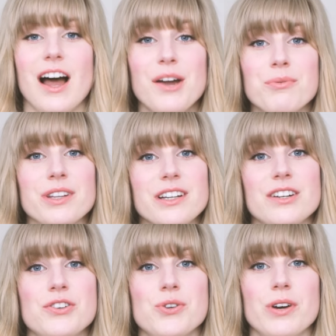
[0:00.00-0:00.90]
I really
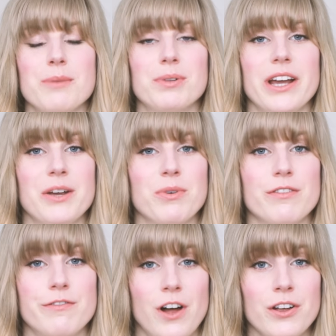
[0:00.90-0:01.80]
enjoy playing with
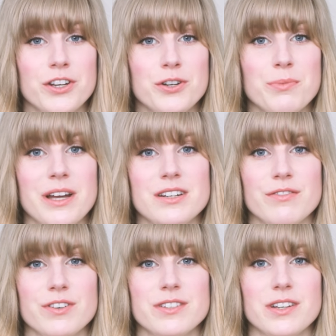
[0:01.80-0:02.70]
volume and
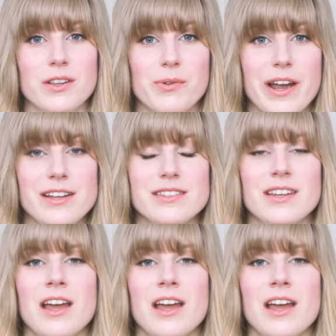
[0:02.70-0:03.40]
different silhouettes,